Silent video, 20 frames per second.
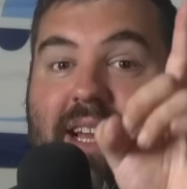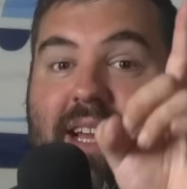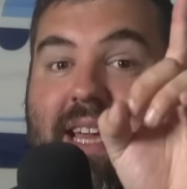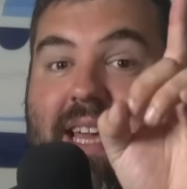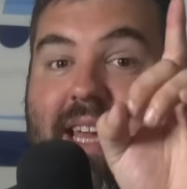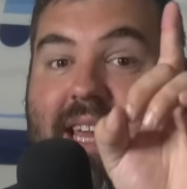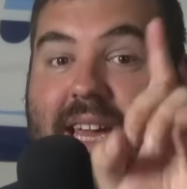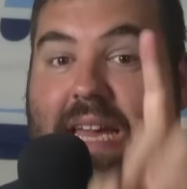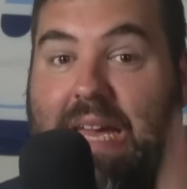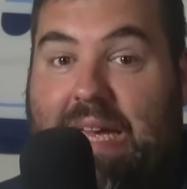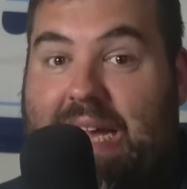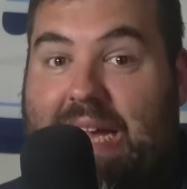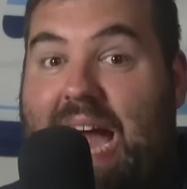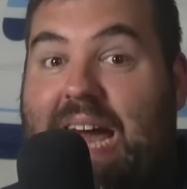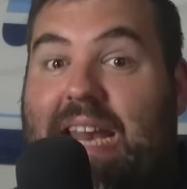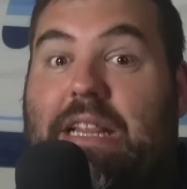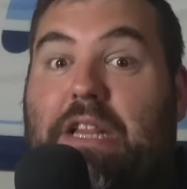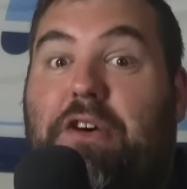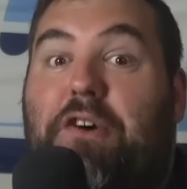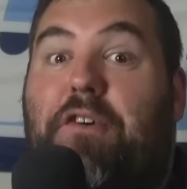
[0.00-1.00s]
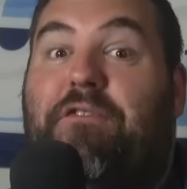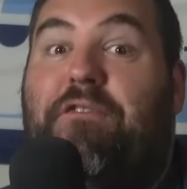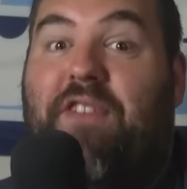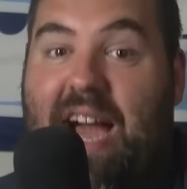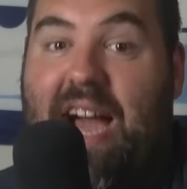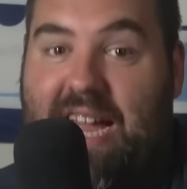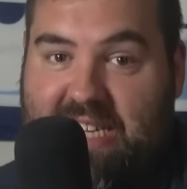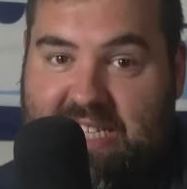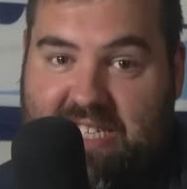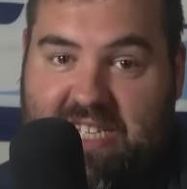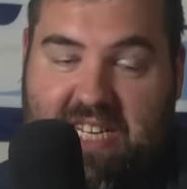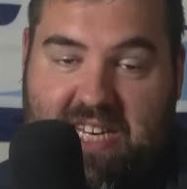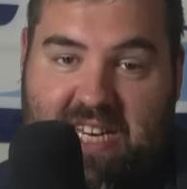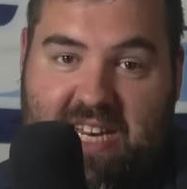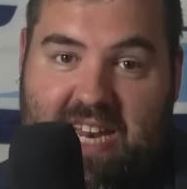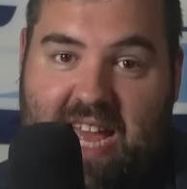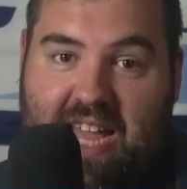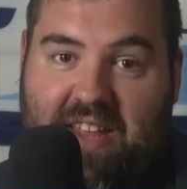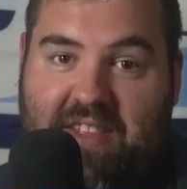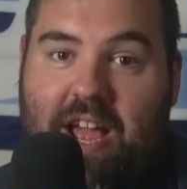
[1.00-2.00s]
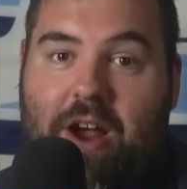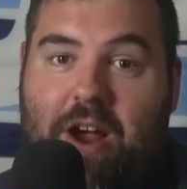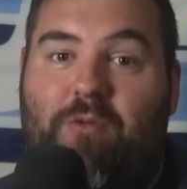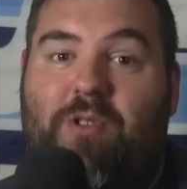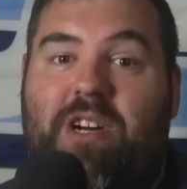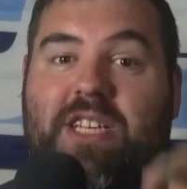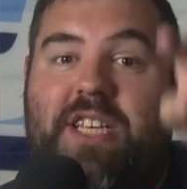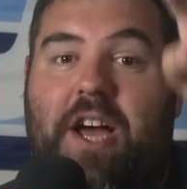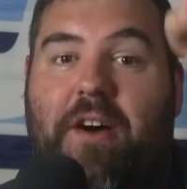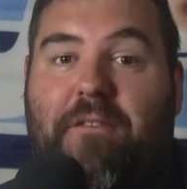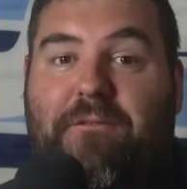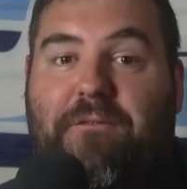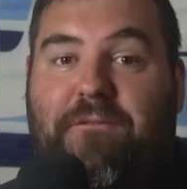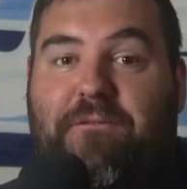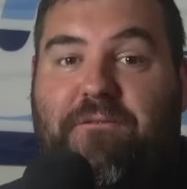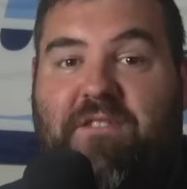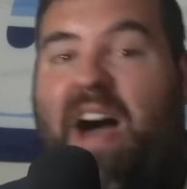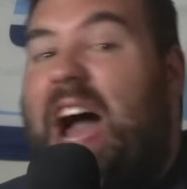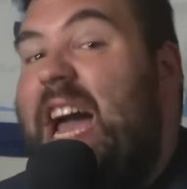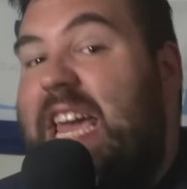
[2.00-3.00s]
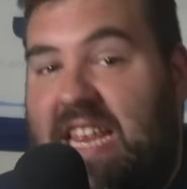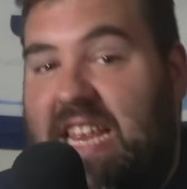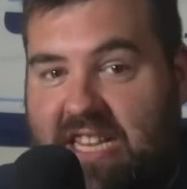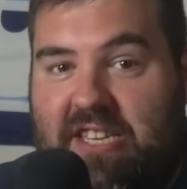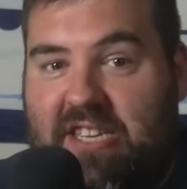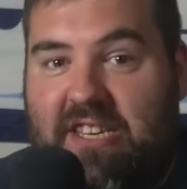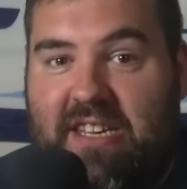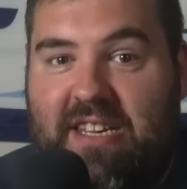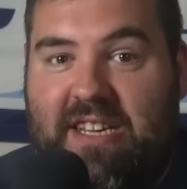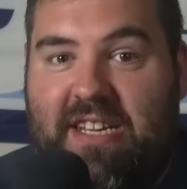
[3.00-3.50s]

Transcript: It got a little feisty today. There was a fight.